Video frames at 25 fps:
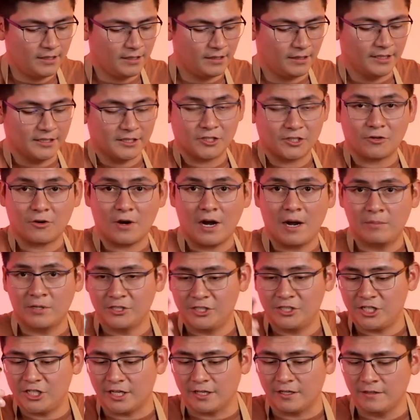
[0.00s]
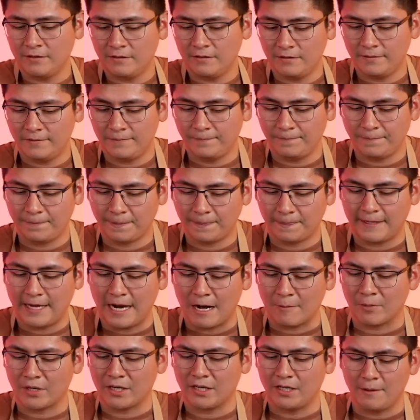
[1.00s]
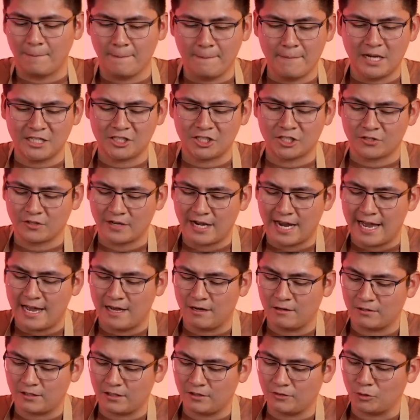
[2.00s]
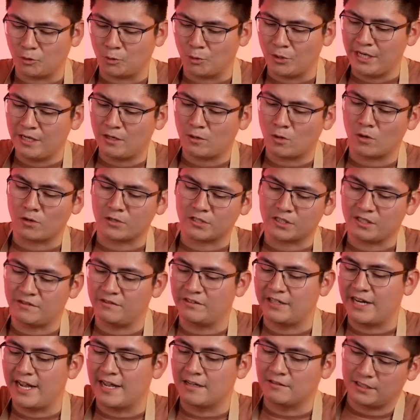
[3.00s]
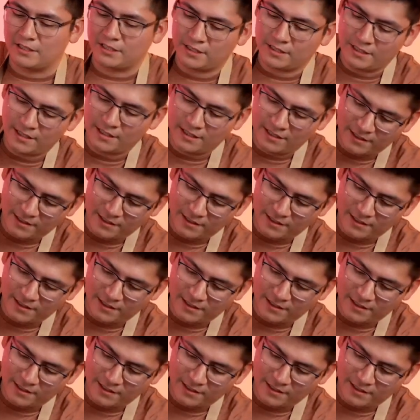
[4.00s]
Let's grab our jigger. And we're going to measure out 3/4 ounce